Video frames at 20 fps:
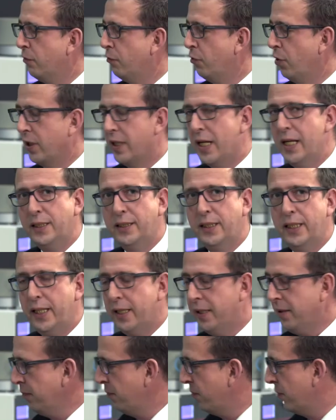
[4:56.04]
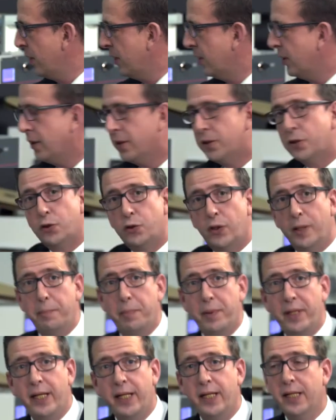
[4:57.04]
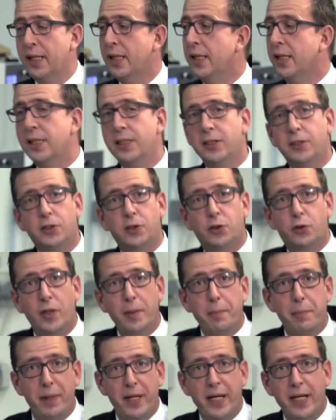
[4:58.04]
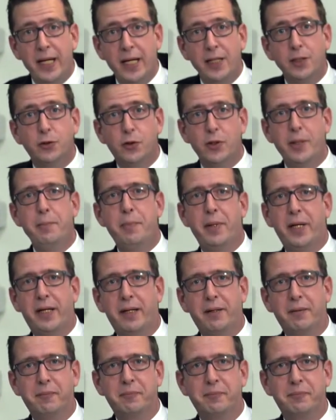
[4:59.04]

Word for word: for cutting, stripping, stripping and crimping.